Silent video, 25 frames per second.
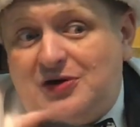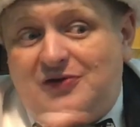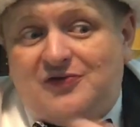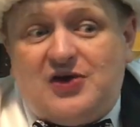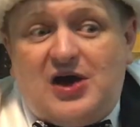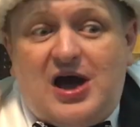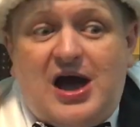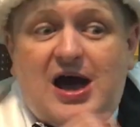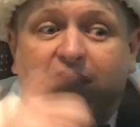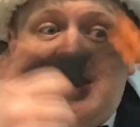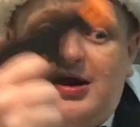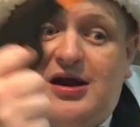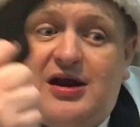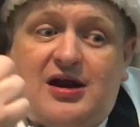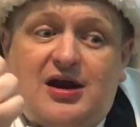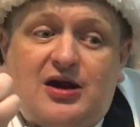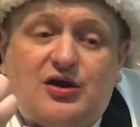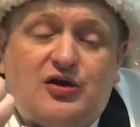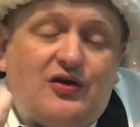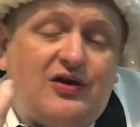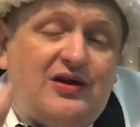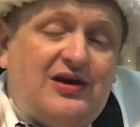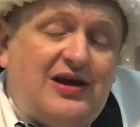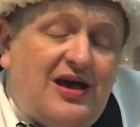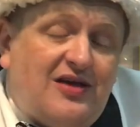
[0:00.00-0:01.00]
If you hit
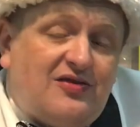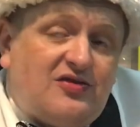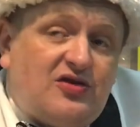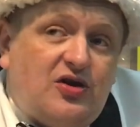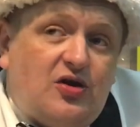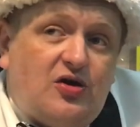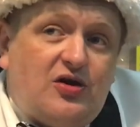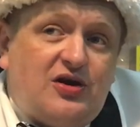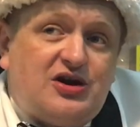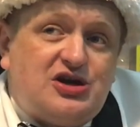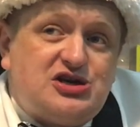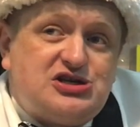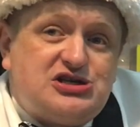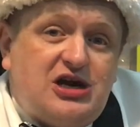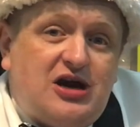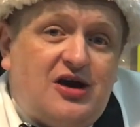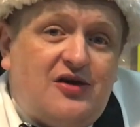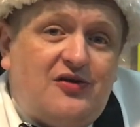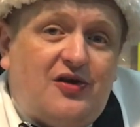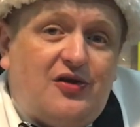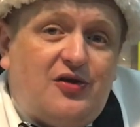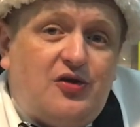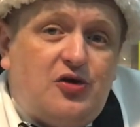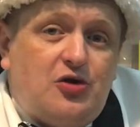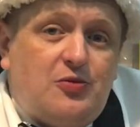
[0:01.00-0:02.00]
under the desk, you don't get to share
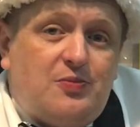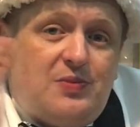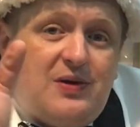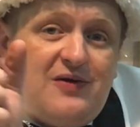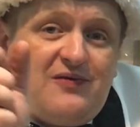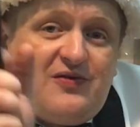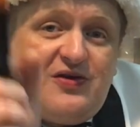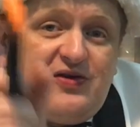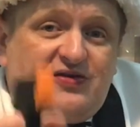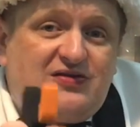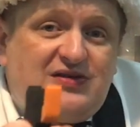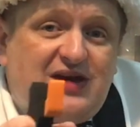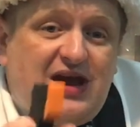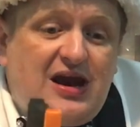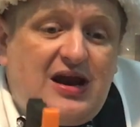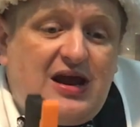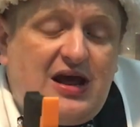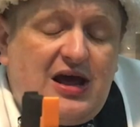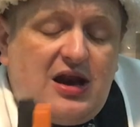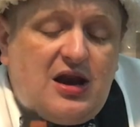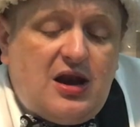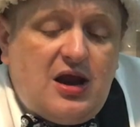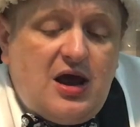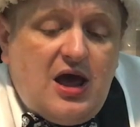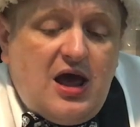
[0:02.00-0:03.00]
in the loot. But if you stayed
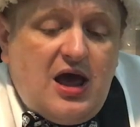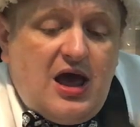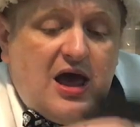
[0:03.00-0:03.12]
in,